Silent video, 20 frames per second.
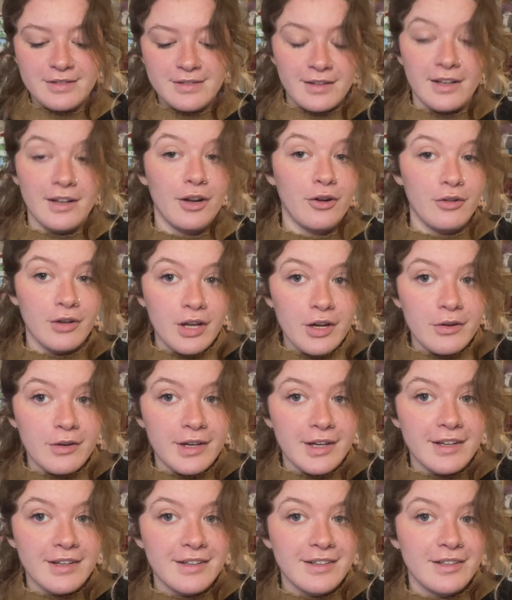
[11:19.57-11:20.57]
They don't know
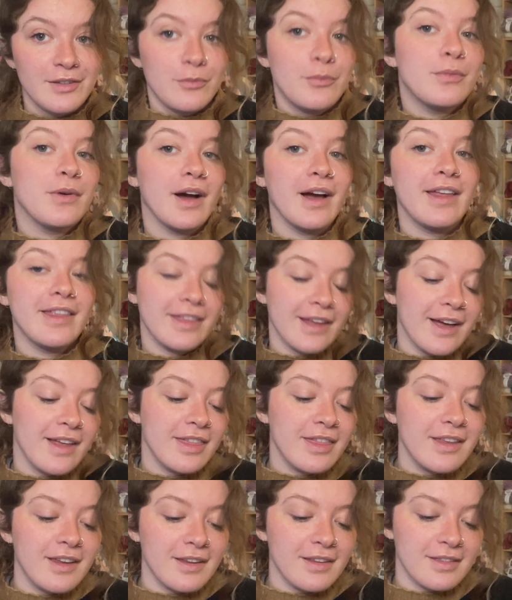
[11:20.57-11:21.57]
it, but I
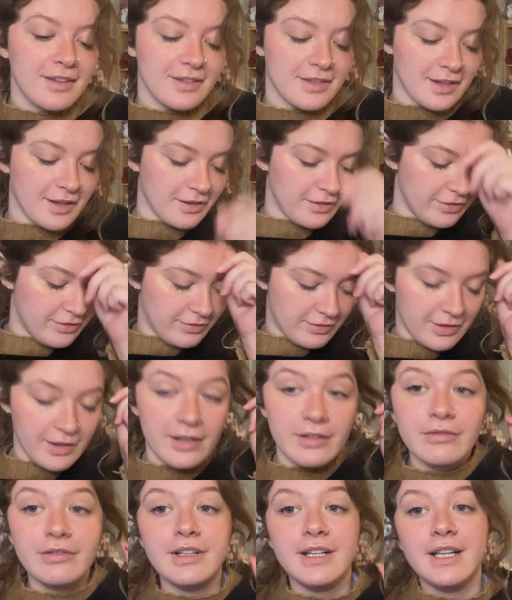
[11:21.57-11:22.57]
think that
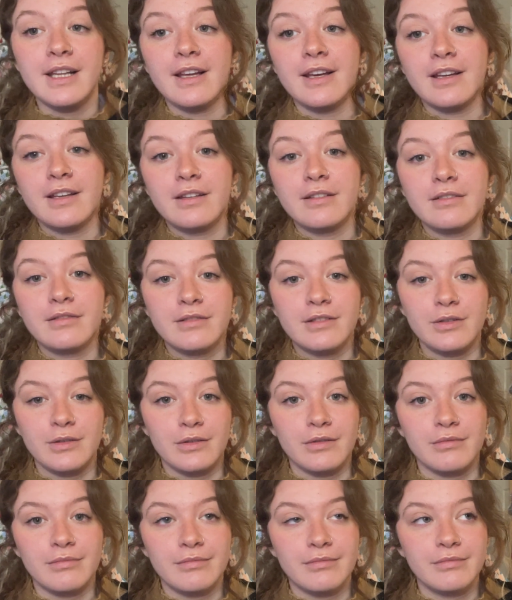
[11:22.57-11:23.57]
they'd really like
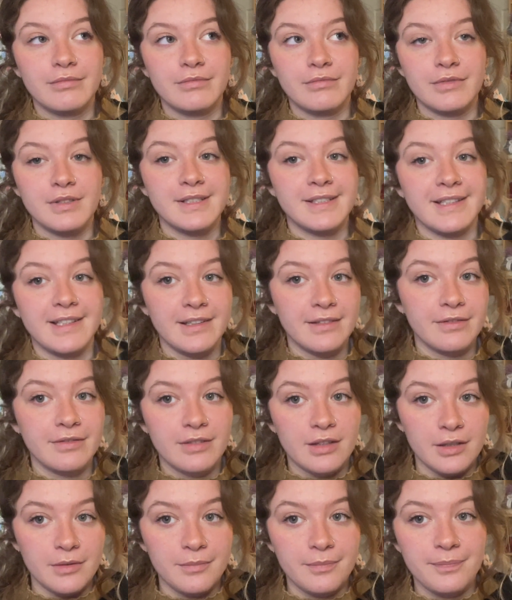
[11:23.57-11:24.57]
to receive
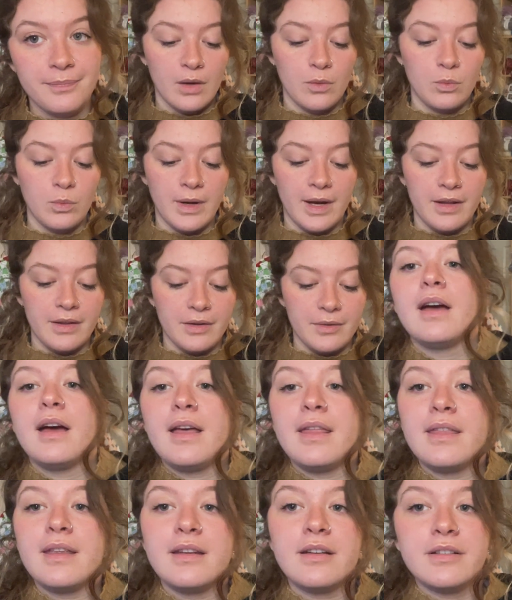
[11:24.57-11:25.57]
them and wear them.
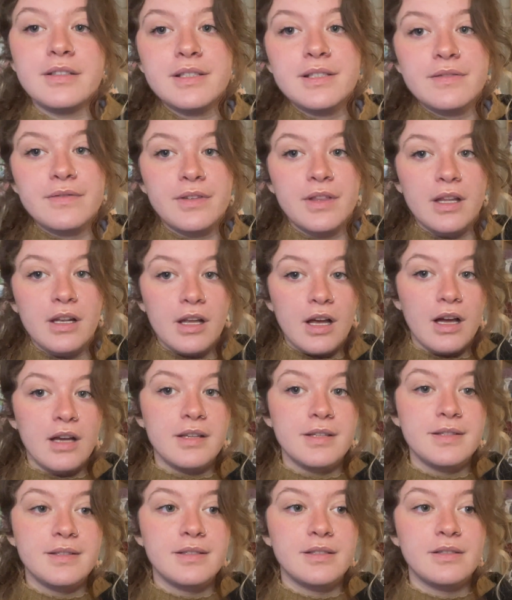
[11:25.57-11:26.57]
And then as for the
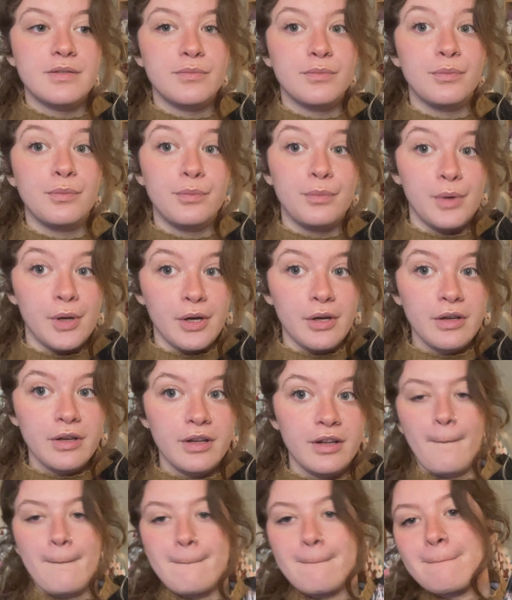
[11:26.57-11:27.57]
last
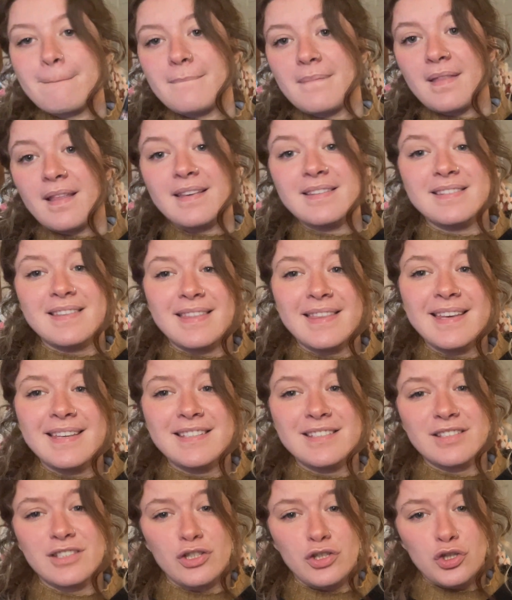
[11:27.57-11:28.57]
book, is
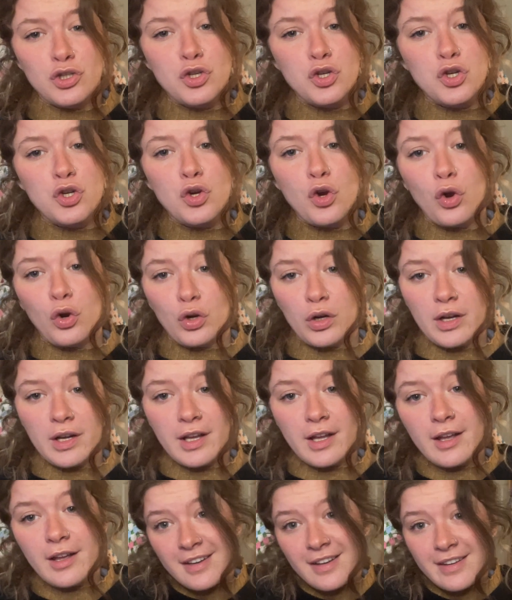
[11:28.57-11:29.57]
this
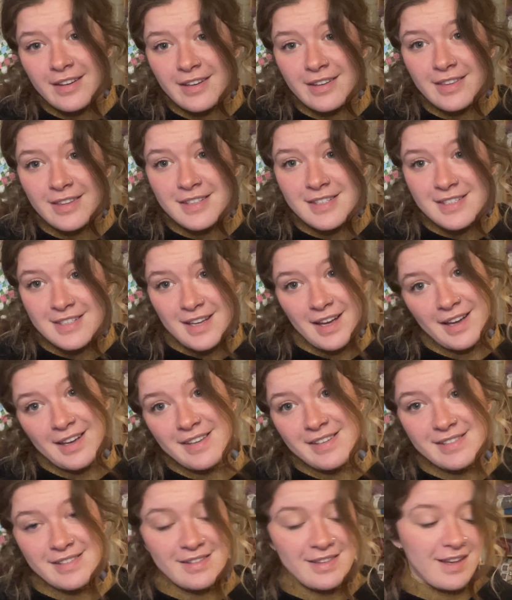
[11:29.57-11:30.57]
chunk. Look at the
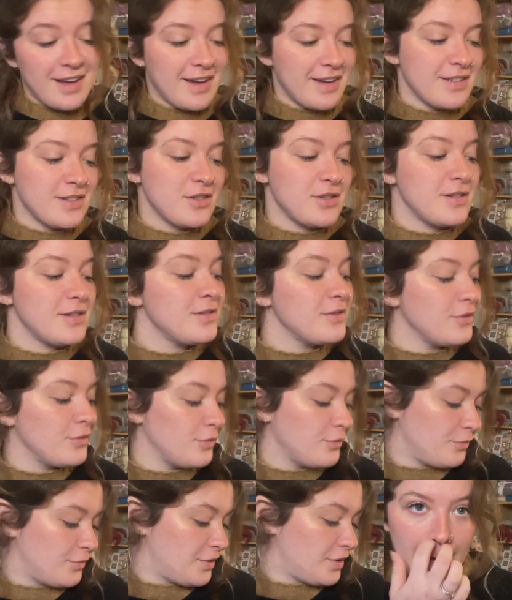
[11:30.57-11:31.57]
size of that, it's
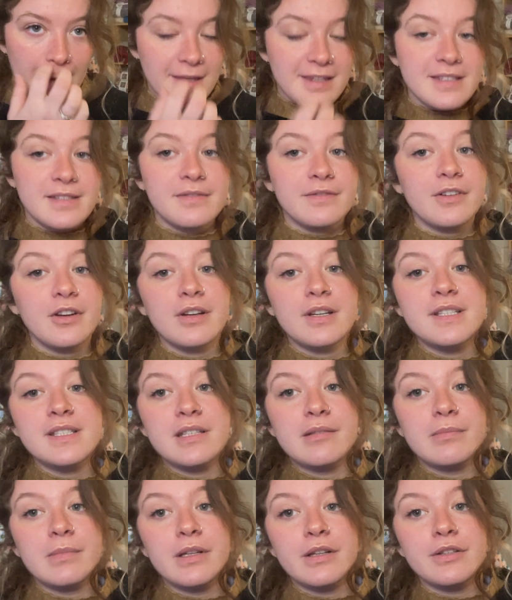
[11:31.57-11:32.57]
huge. It's very
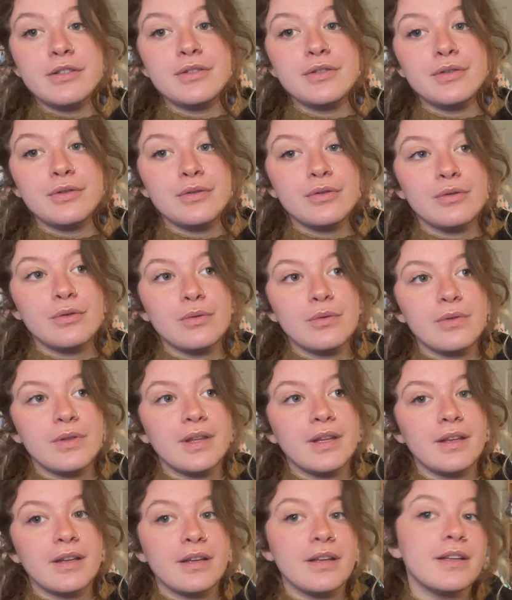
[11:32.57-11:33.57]
similar to
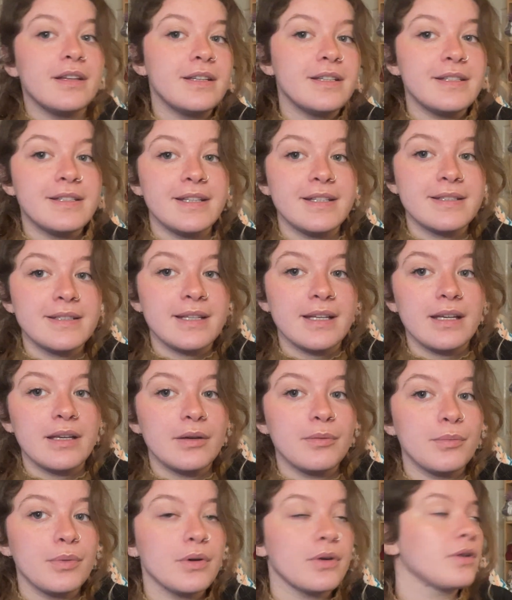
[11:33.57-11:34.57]
the Disney
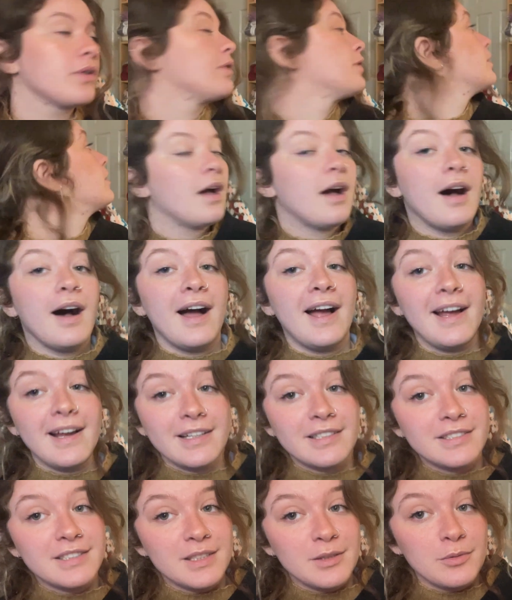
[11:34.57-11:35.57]
book. I
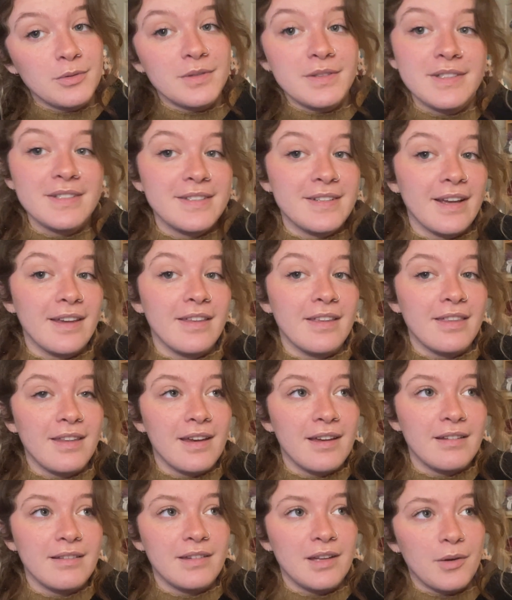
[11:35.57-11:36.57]
actually want to say that
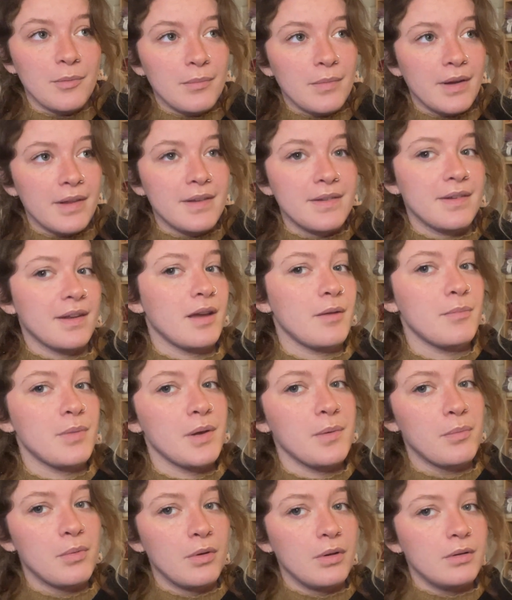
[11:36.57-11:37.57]
they're done by the same
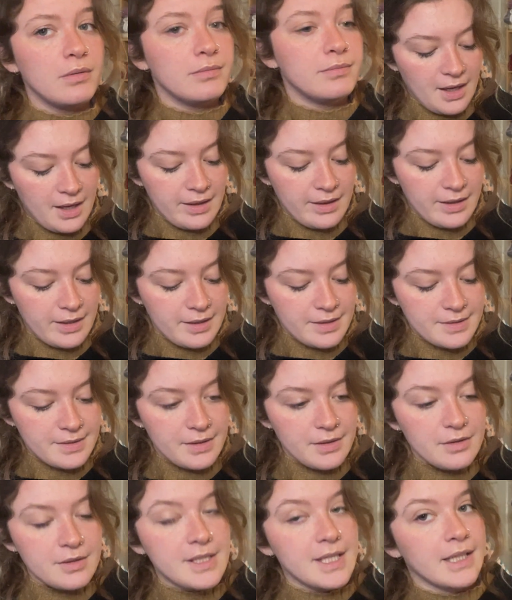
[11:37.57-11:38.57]
people. I think
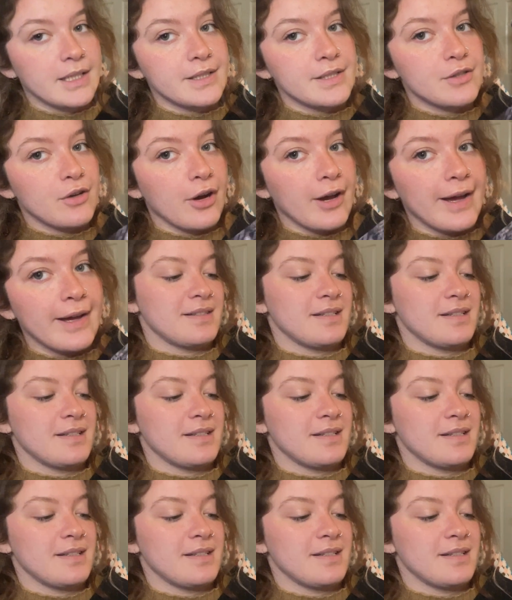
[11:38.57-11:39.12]
so. Tannis Gray.